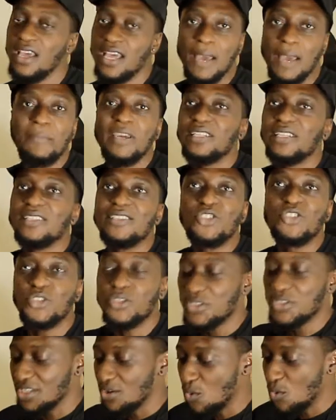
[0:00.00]
i mean it's
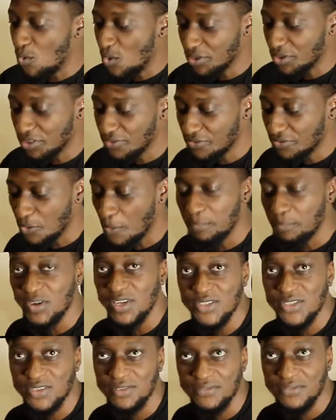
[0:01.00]
just a wonderful
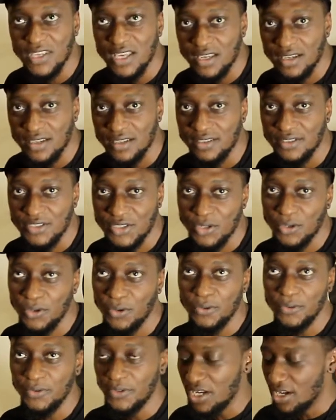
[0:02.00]
piece of gear
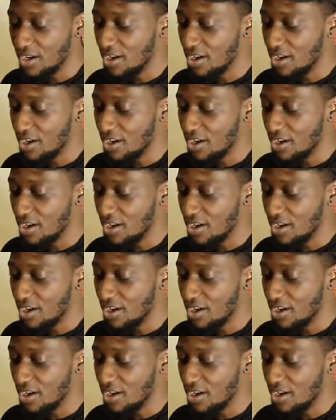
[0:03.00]
so